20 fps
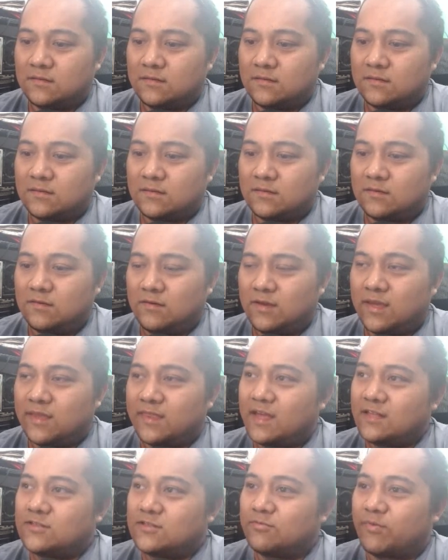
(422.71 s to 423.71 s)
Okay,
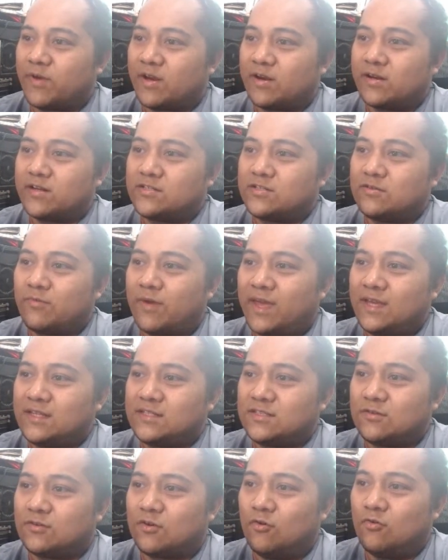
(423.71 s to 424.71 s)
that's weird. So A is
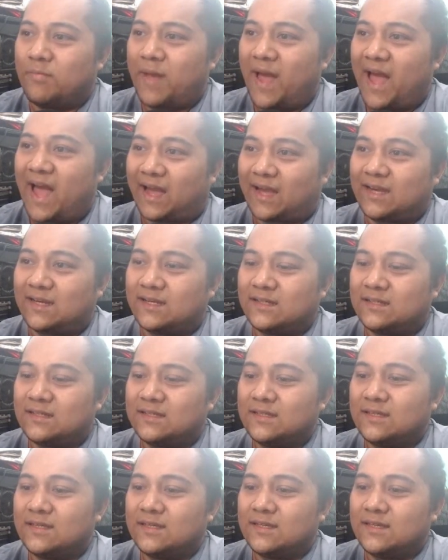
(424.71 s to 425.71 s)
to go back.
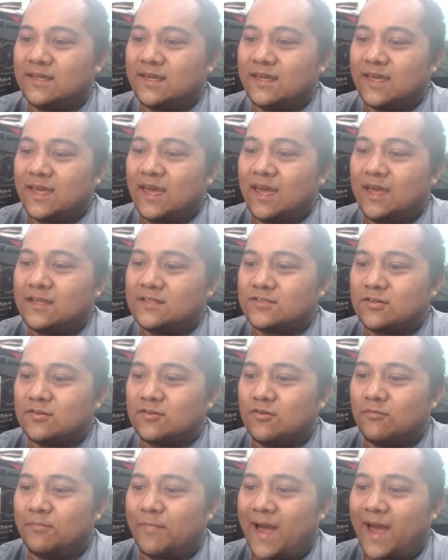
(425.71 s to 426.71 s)
A is to
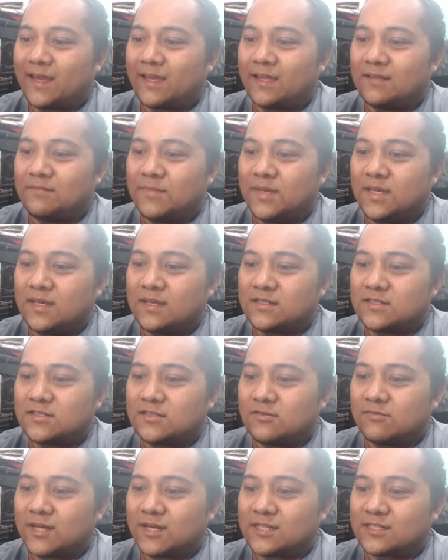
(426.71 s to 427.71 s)
go back and B is
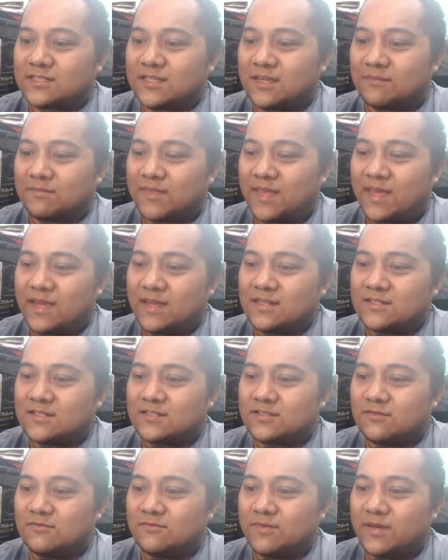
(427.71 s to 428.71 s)
to accept. That is
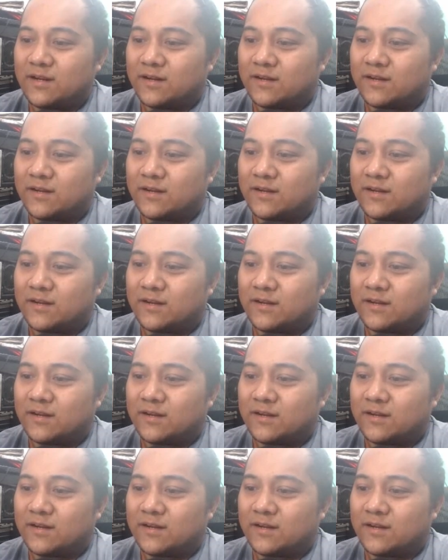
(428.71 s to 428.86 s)
so weird.